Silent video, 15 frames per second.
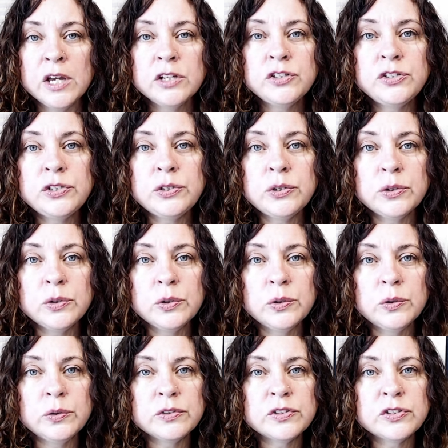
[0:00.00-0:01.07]

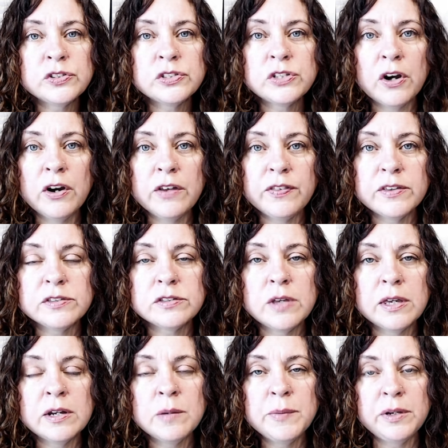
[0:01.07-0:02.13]
to start this
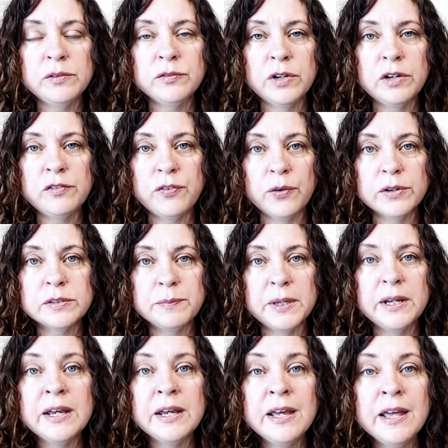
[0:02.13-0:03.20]
intermittent
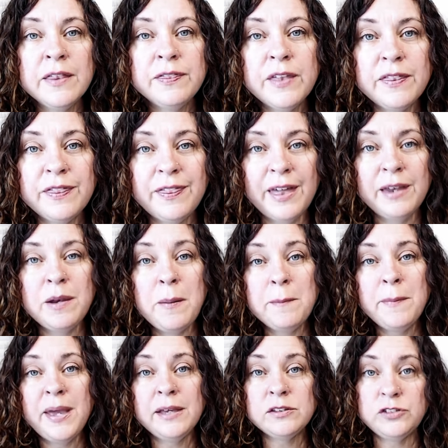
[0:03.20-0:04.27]
reinforcement that then
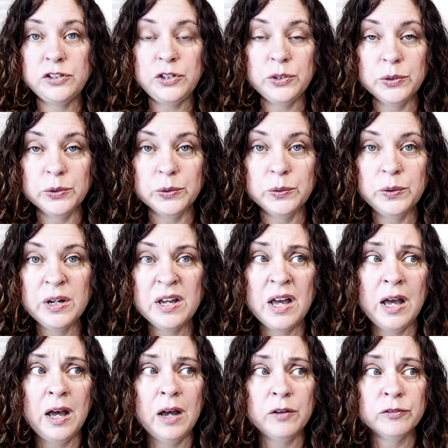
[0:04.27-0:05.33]
makes you
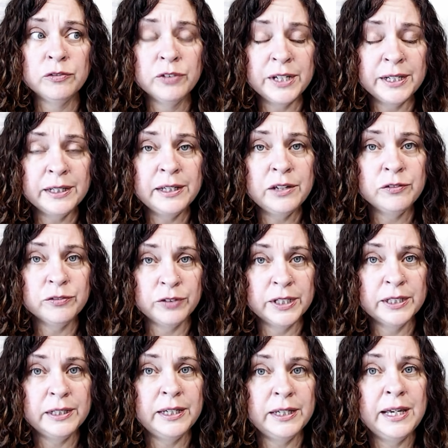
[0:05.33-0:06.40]
really,
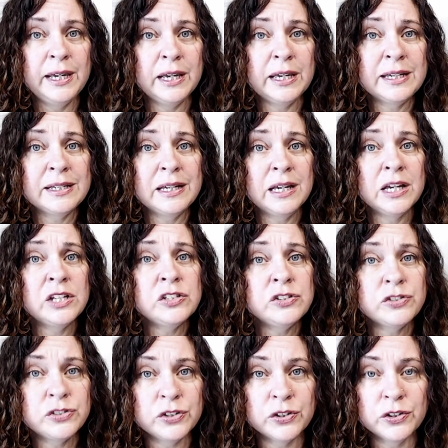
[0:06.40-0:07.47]
really
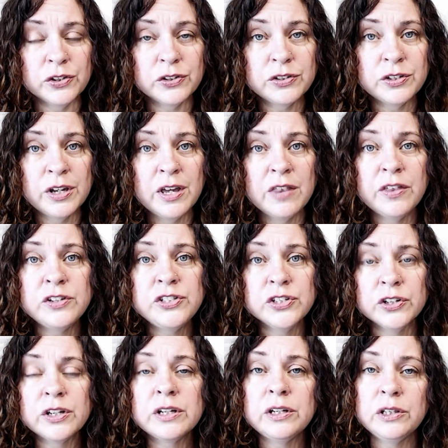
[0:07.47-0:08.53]
concerned that
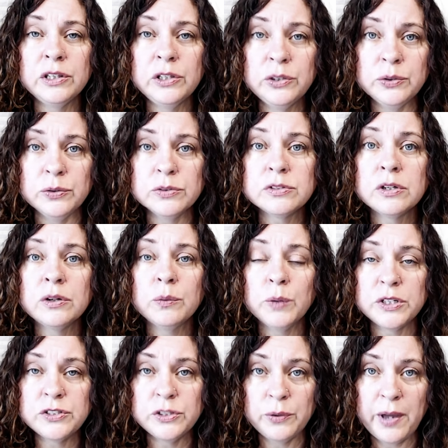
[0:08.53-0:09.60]
you're going to lose
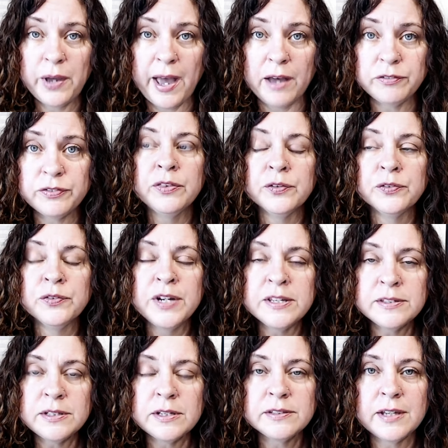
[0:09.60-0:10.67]
what you have. The
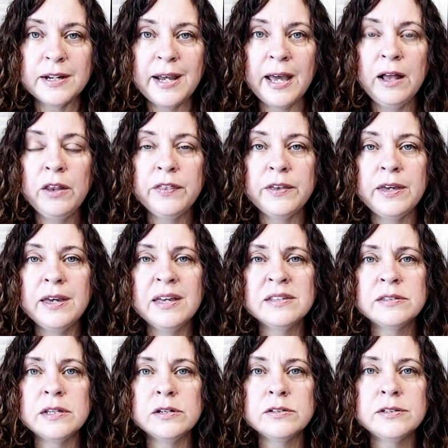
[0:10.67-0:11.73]
reason it's unhealthy
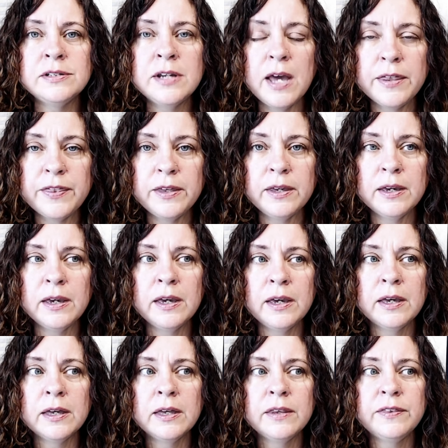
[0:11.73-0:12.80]
is there's nothing
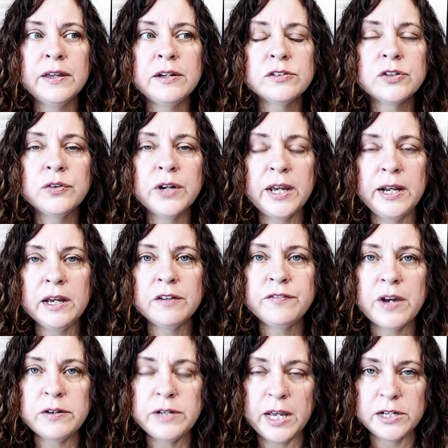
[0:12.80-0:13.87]
that is creating a
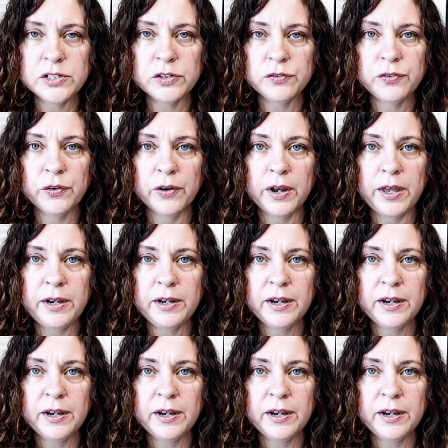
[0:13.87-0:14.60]
foundation for it.